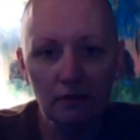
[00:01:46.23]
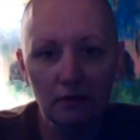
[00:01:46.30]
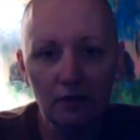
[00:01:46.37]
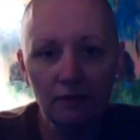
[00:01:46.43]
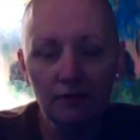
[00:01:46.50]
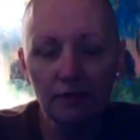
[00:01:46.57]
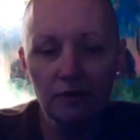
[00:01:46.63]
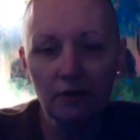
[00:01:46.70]

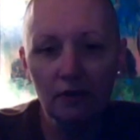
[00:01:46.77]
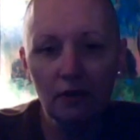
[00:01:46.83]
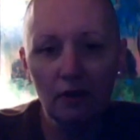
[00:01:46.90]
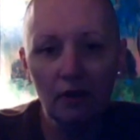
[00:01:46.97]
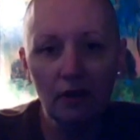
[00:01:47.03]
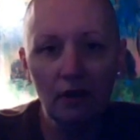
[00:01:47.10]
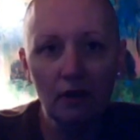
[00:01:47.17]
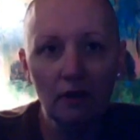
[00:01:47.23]
lived
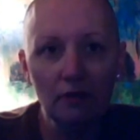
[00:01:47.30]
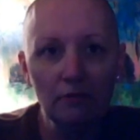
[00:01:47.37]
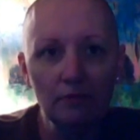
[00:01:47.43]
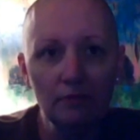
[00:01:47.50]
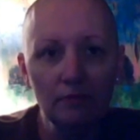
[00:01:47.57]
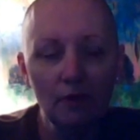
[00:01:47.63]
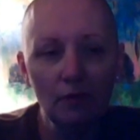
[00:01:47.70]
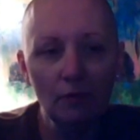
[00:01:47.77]

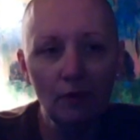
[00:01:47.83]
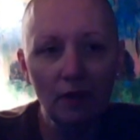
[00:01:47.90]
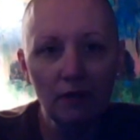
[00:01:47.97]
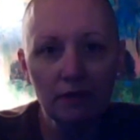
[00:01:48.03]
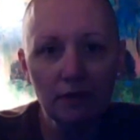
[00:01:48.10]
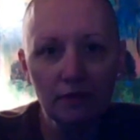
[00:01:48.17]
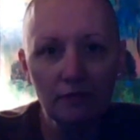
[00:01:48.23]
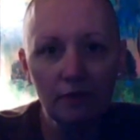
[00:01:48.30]
a
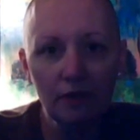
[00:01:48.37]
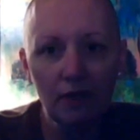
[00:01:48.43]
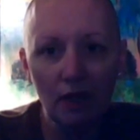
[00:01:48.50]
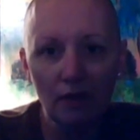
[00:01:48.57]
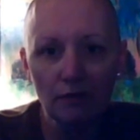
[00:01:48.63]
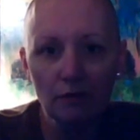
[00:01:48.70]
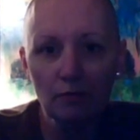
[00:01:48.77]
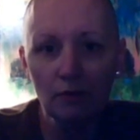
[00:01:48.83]
relatively
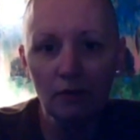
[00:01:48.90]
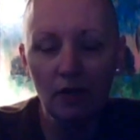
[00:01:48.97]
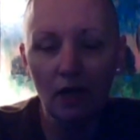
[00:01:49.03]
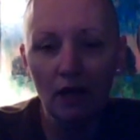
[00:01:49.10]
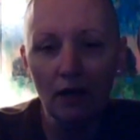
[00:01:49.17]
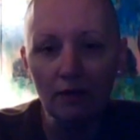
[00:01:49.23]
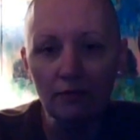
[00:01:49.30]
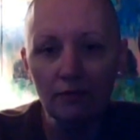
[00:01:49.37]
comfortable
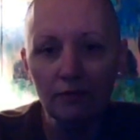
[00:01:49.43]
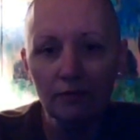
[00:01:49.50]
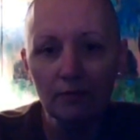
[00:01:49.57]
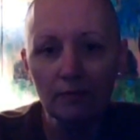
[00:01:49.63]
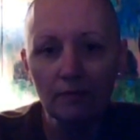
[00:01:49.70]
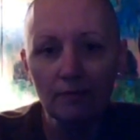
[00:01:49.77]
life.